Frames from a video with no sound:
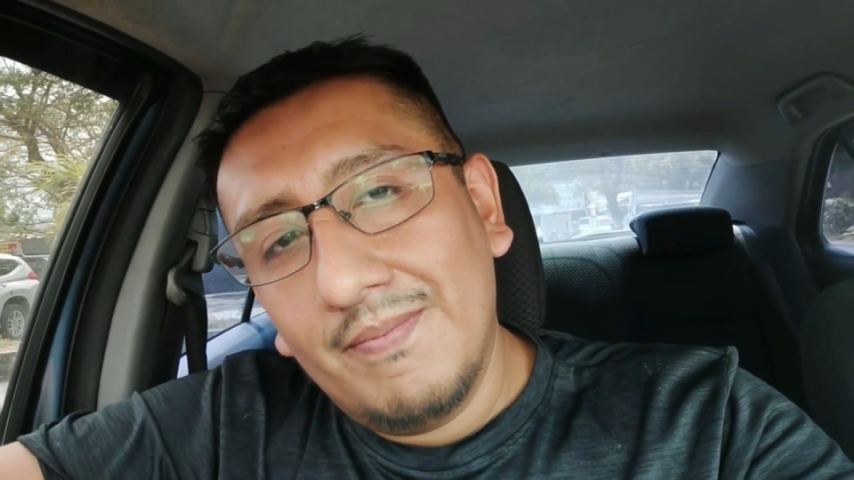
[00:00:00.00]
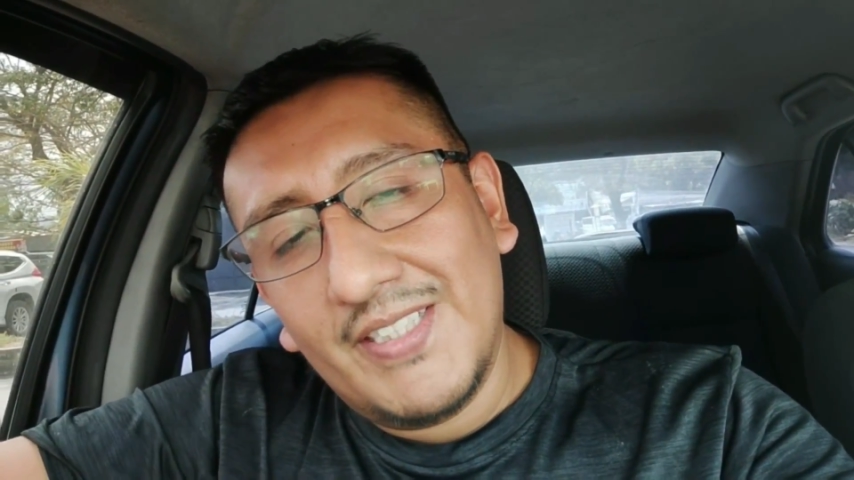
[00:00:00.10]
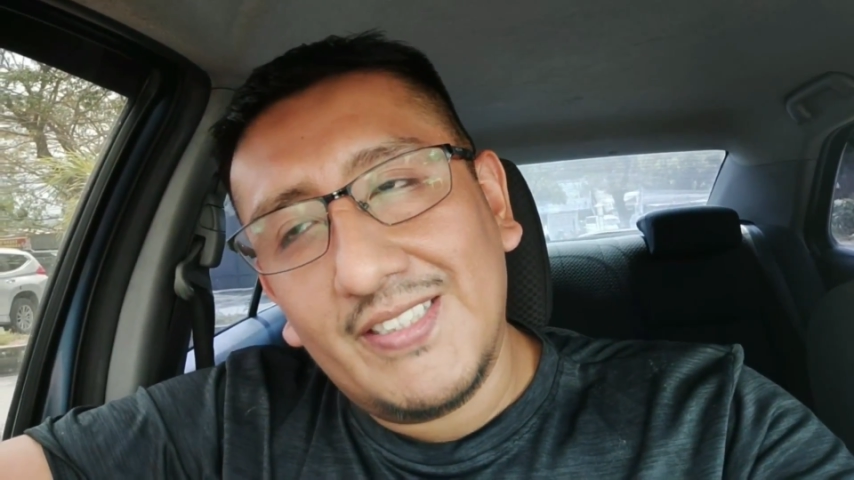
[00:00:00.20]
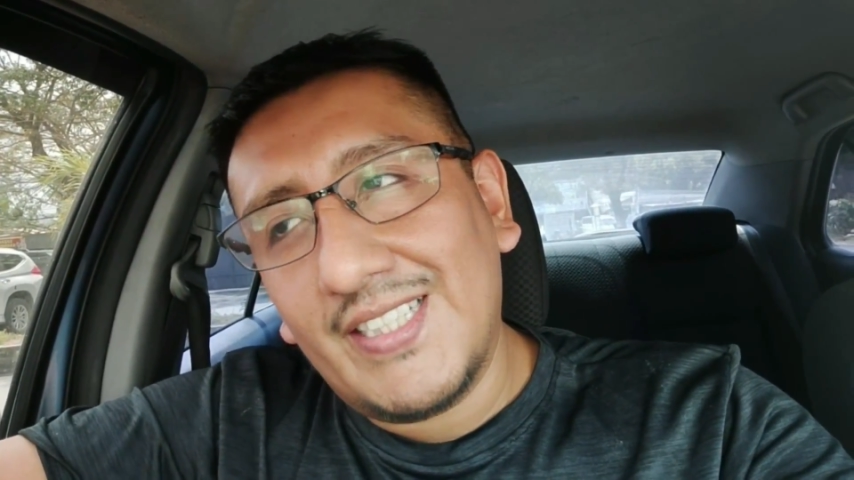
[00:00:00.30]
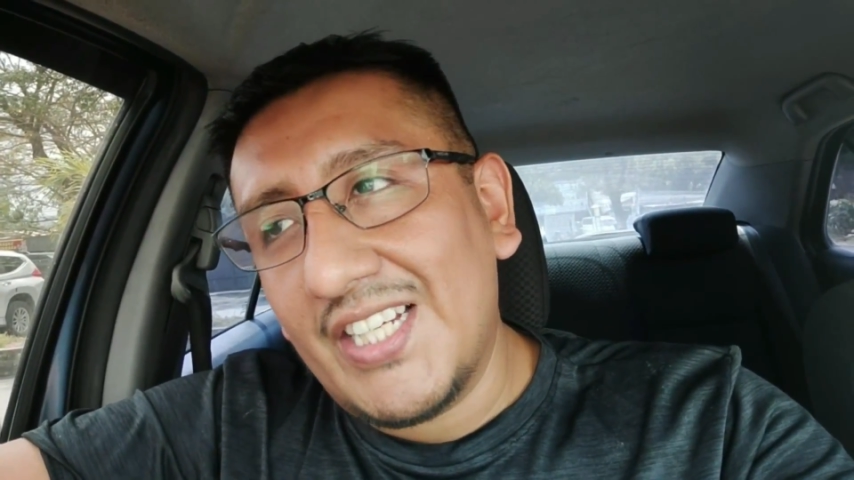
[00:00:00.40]

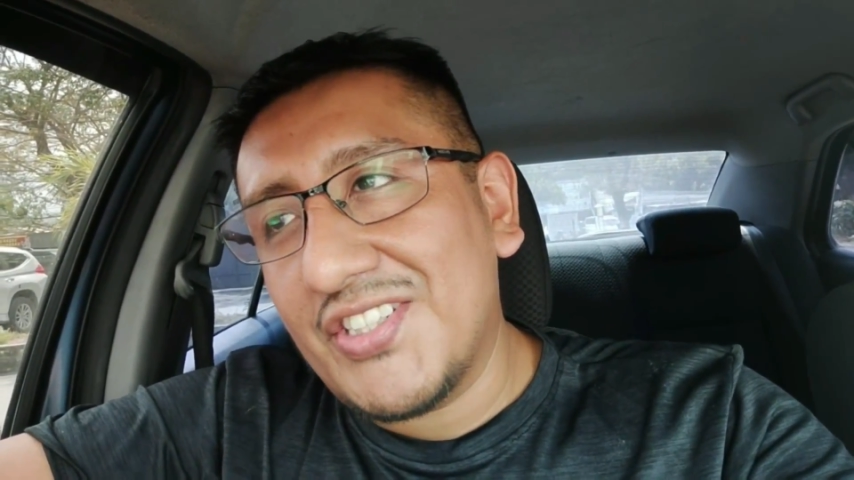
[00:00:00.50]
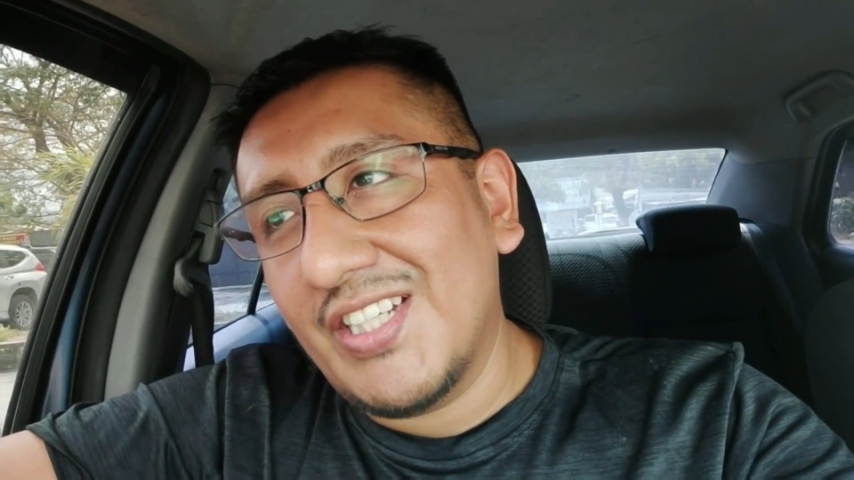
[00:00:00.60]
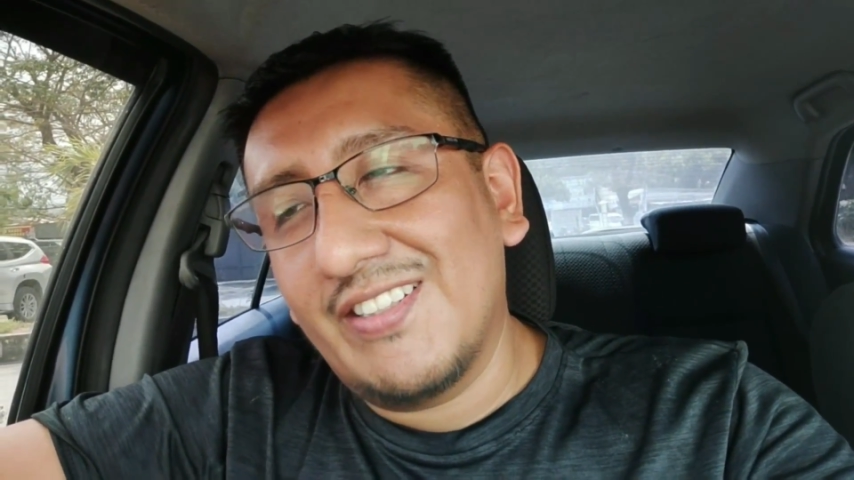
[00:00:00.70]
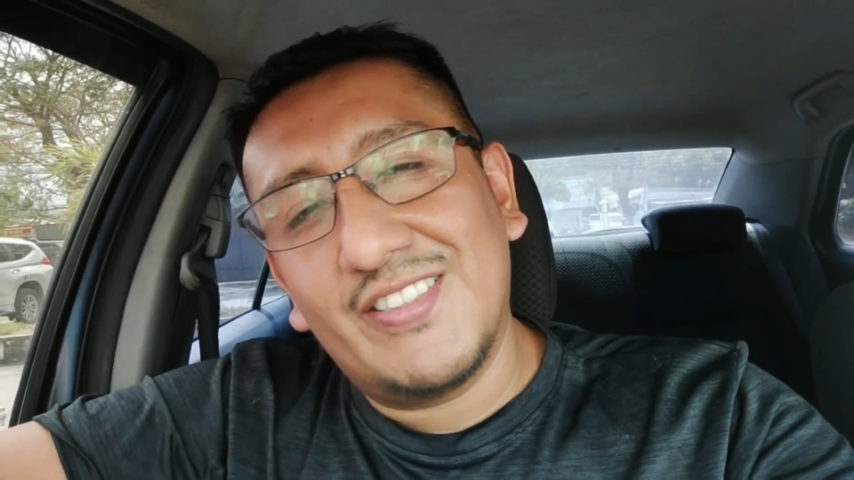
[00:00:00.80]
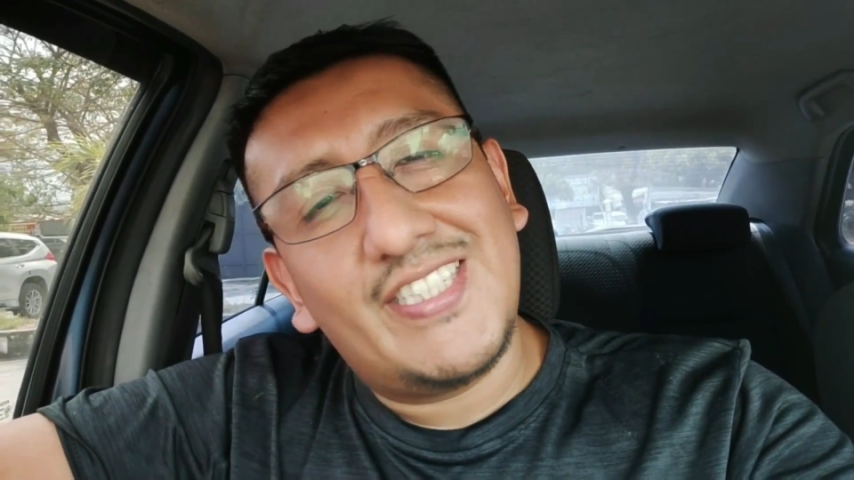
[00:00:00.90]
because that
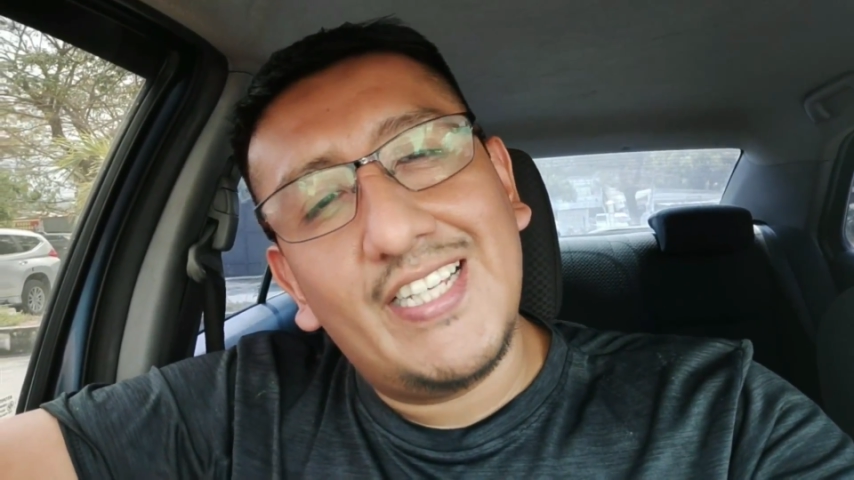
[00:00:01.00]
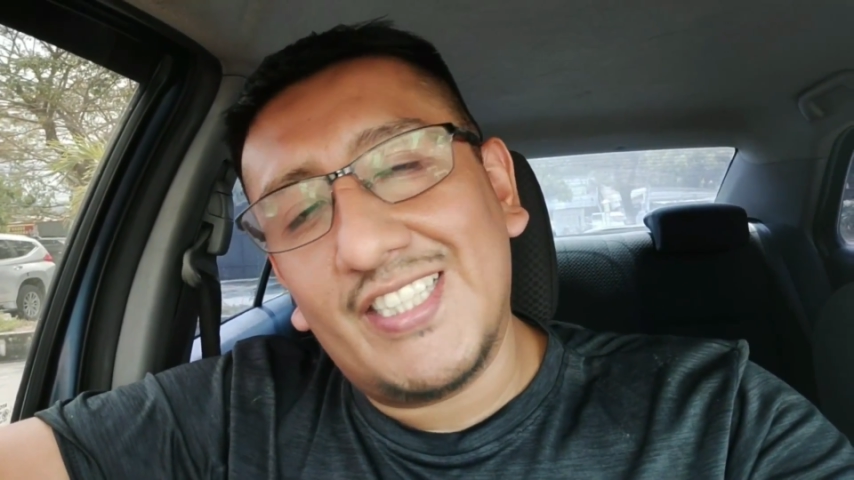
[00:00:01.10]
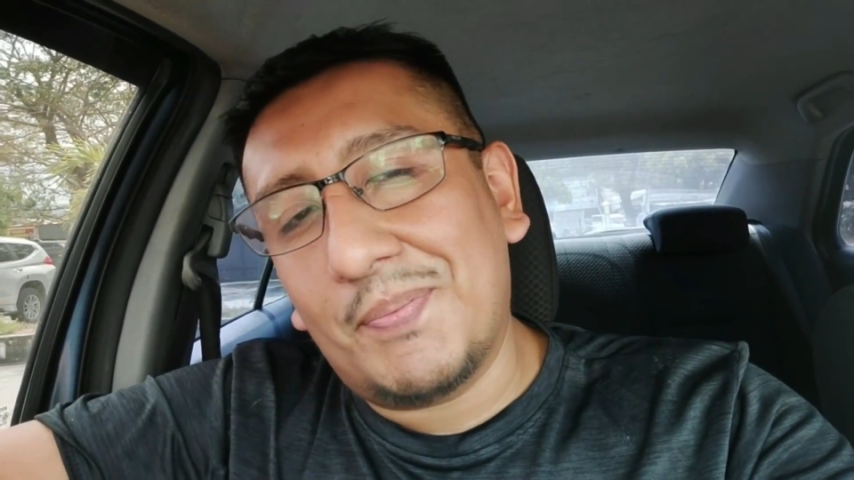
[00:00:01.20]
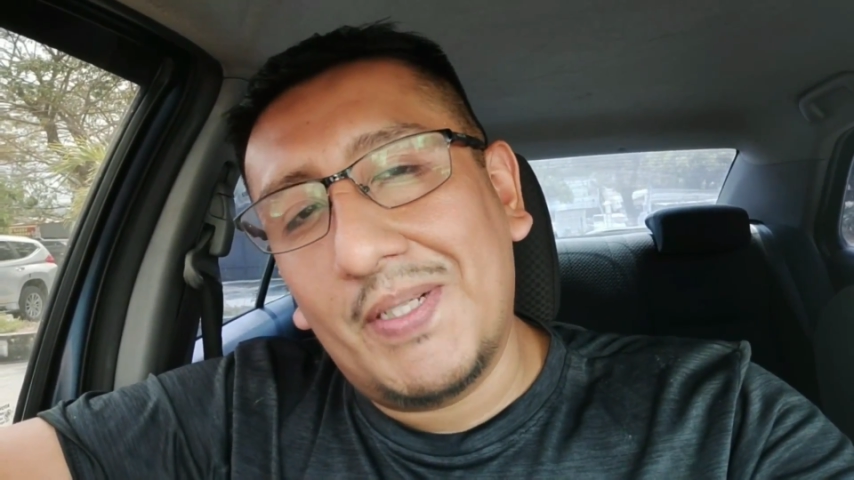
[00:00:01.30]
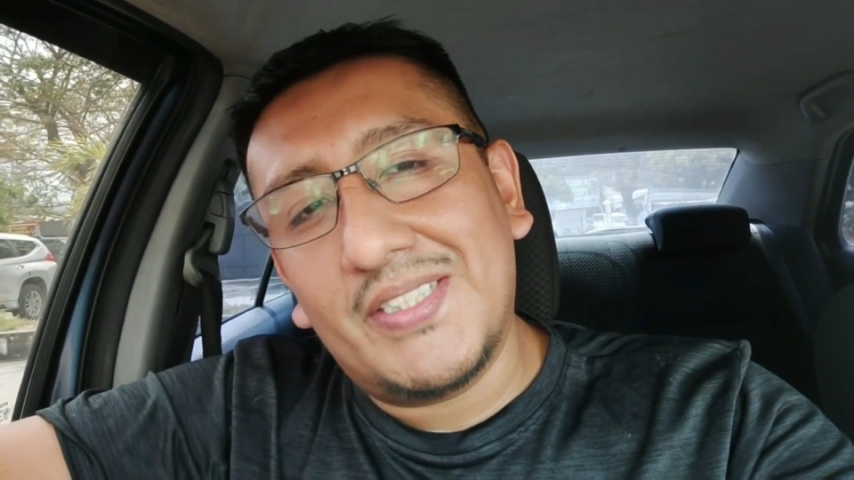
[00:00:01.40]
shit does get
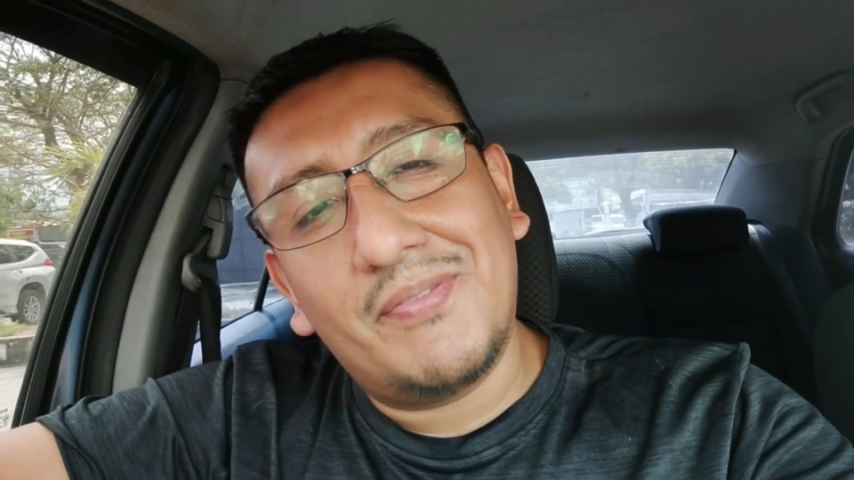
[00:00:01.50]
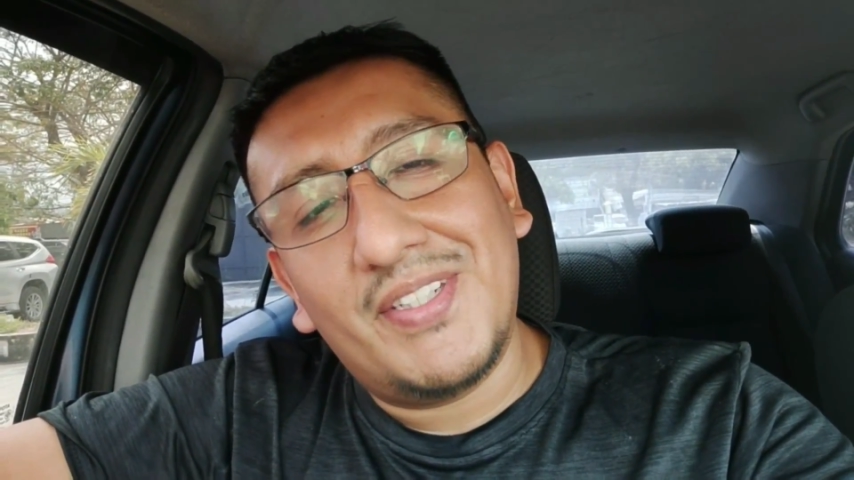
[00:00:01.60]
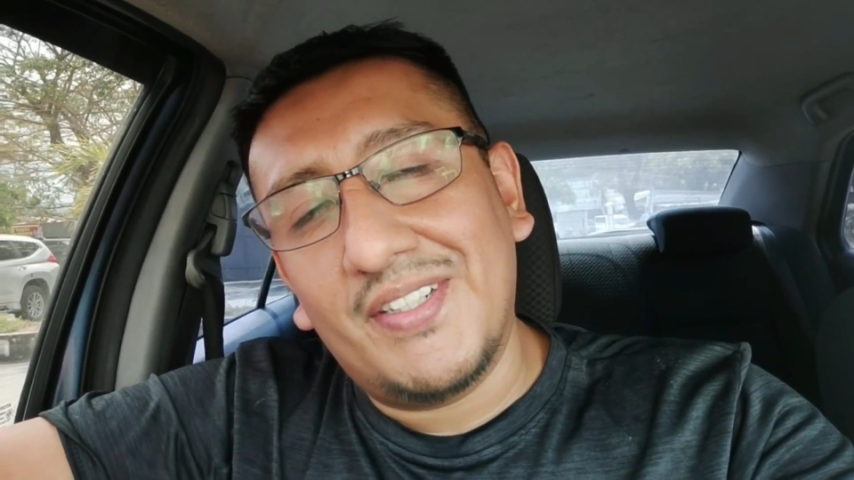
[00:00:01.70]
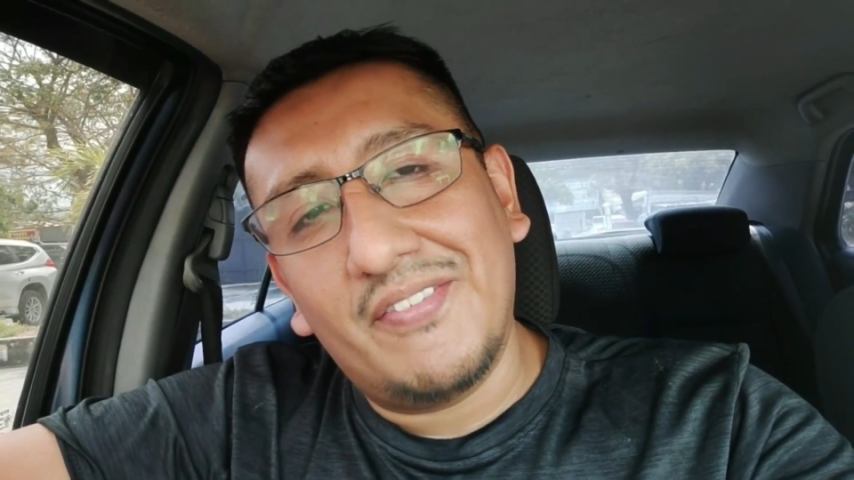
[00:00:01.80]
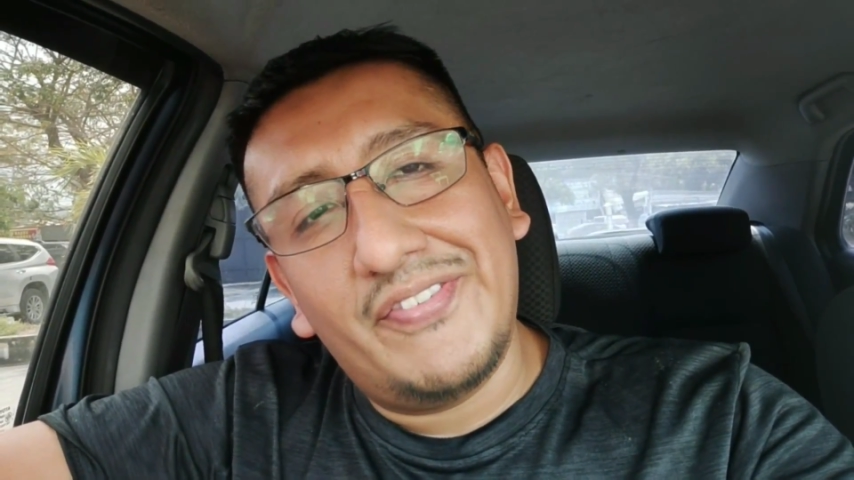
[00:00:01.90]
expensive here
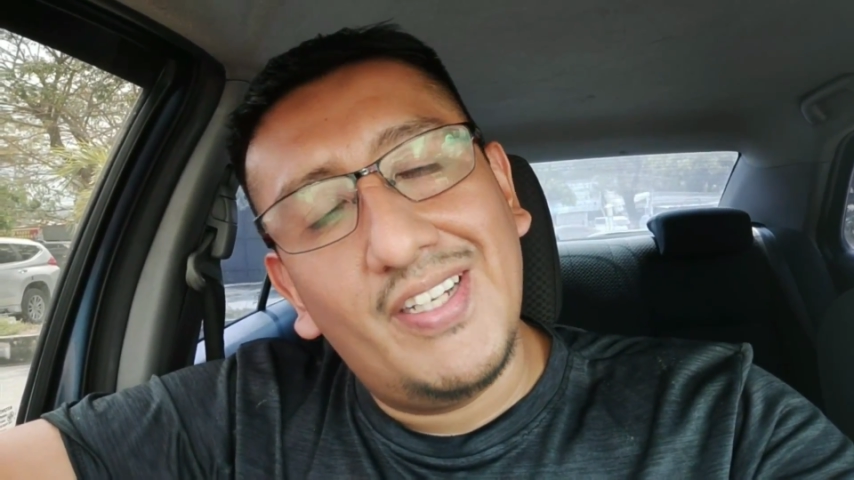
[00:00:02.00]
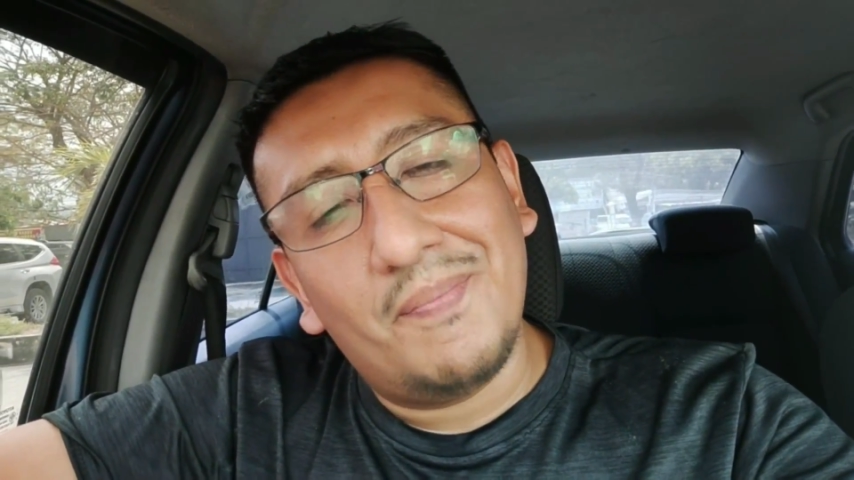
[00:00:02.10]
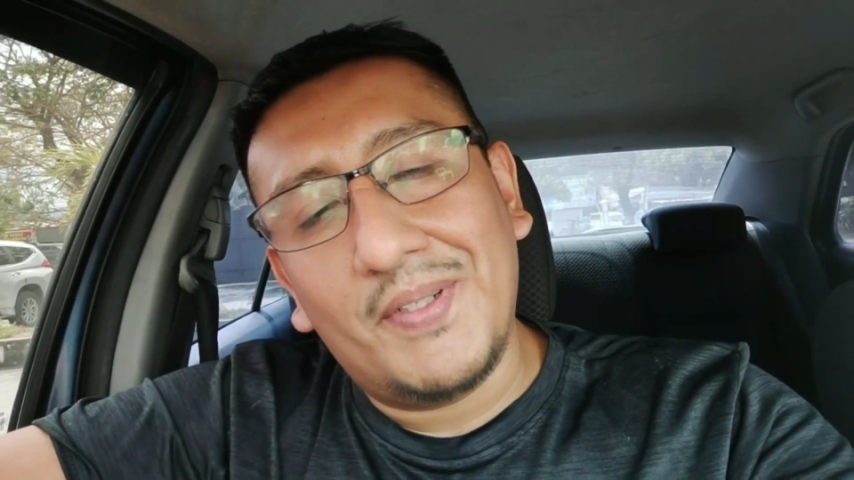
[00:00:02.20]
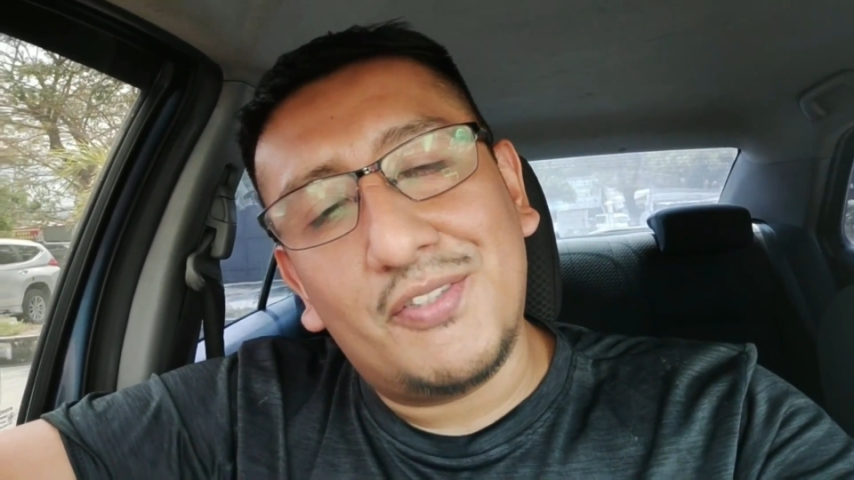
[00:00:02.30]
in the Philippines,